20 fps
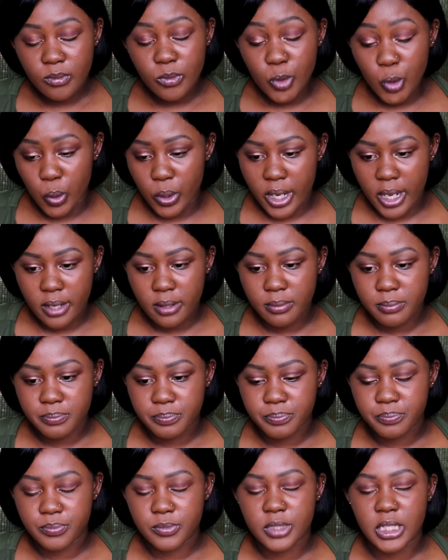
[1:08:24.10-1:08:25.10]
okay,
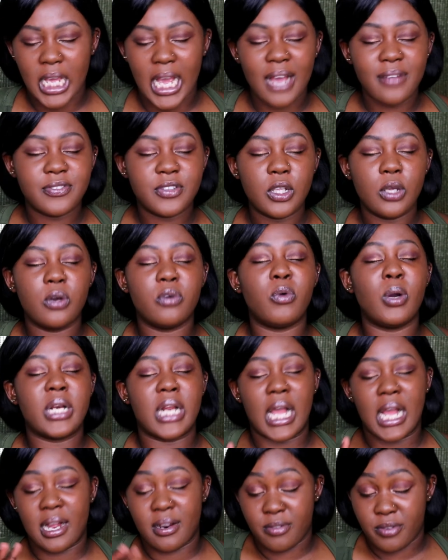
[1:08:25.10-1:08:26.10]
after what
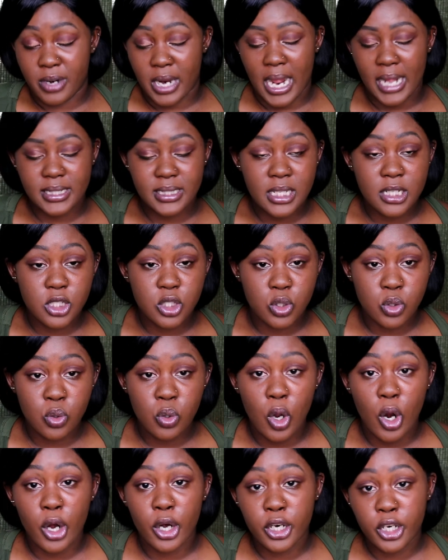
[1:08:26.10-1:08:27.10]
I have reacted
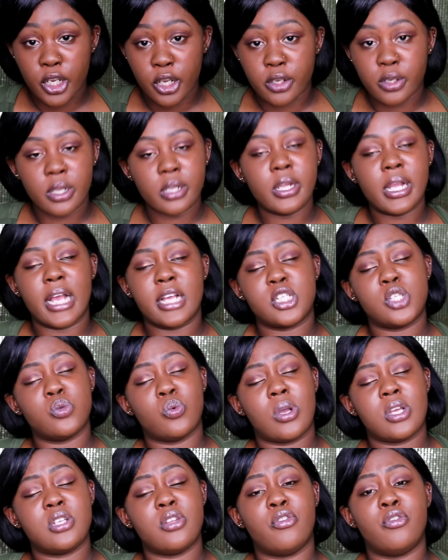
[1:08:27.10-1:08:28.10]
to earlier, you guys should
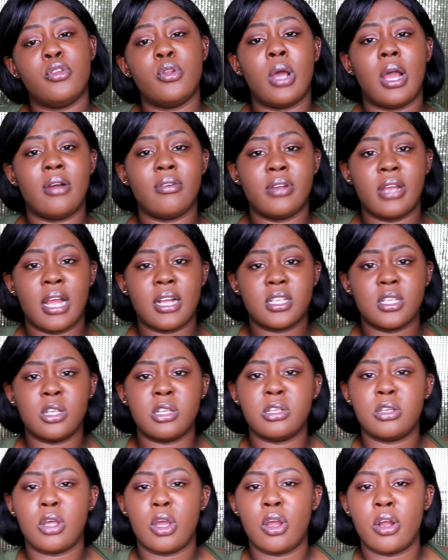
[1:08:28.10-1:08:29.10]
watch the video I
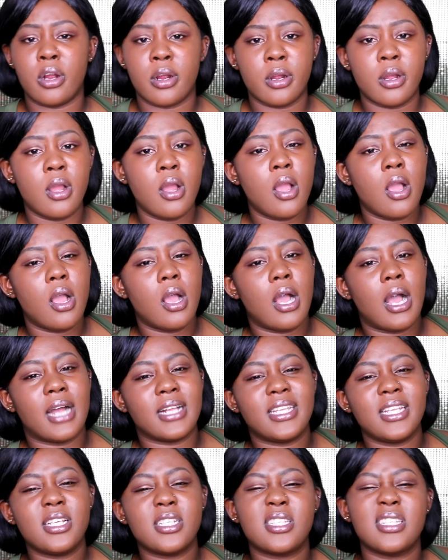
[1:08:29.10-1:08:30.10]
reacted to her. I
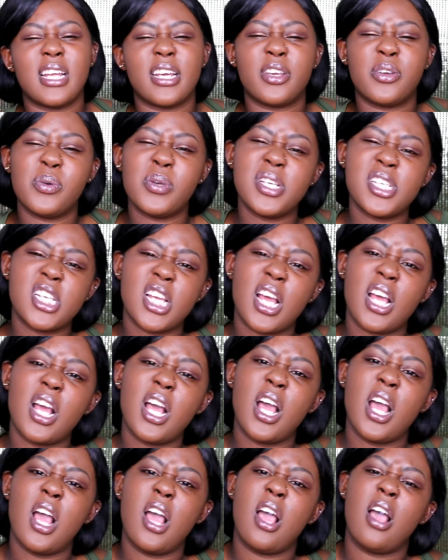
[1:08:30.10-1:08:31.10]
think it's Nakisha
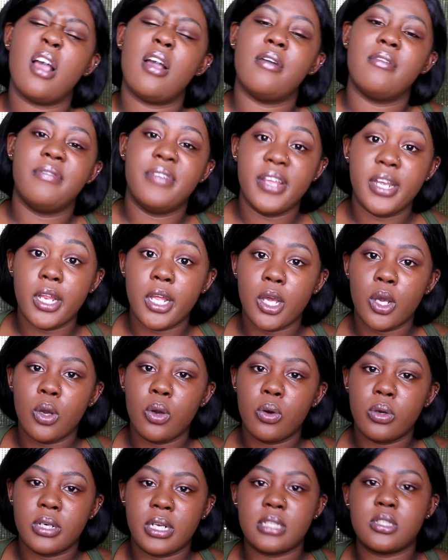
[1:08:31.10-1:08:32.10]

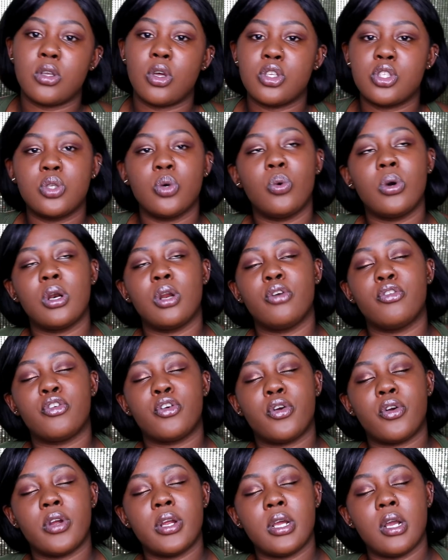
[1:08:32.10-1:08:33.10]
video. That's also one of
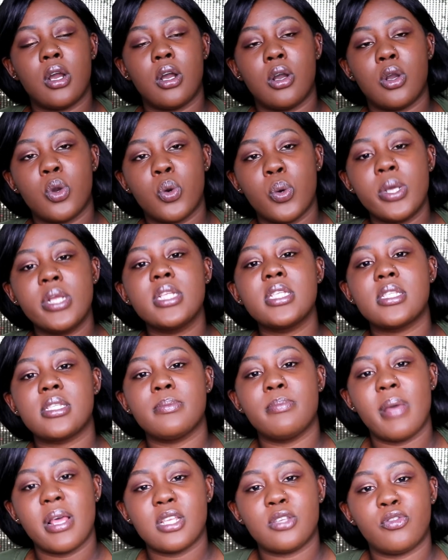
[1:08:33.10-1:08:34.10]
Queen's
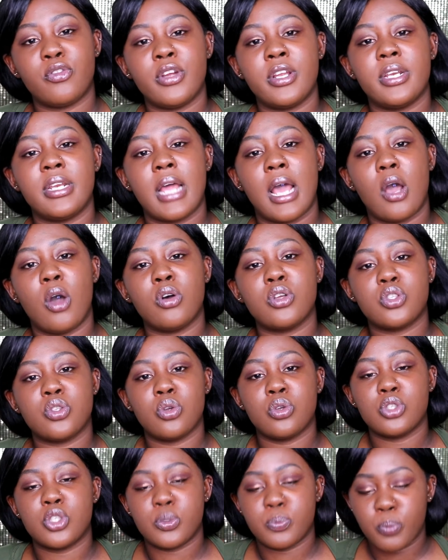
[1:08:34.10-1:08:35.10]
best friend that
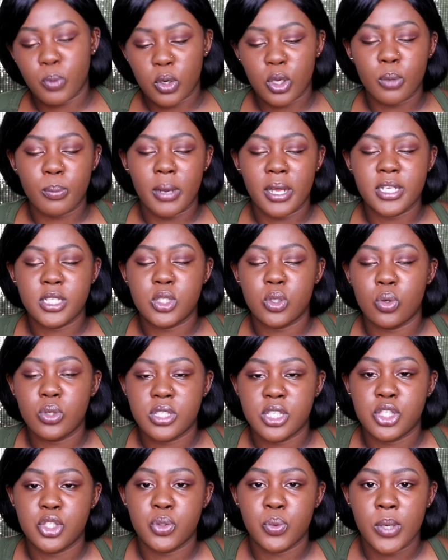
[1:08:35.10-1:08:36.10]
also spoke about this whole
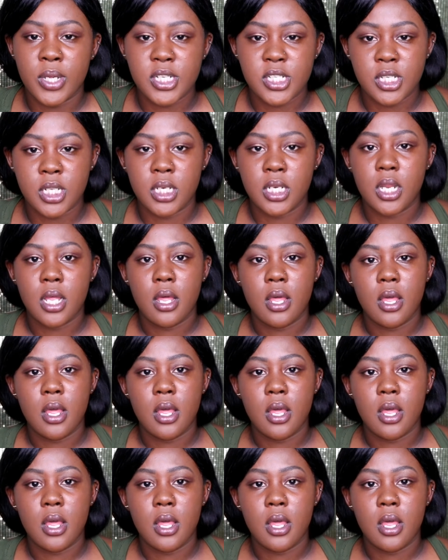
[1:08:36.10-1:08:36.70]
situation.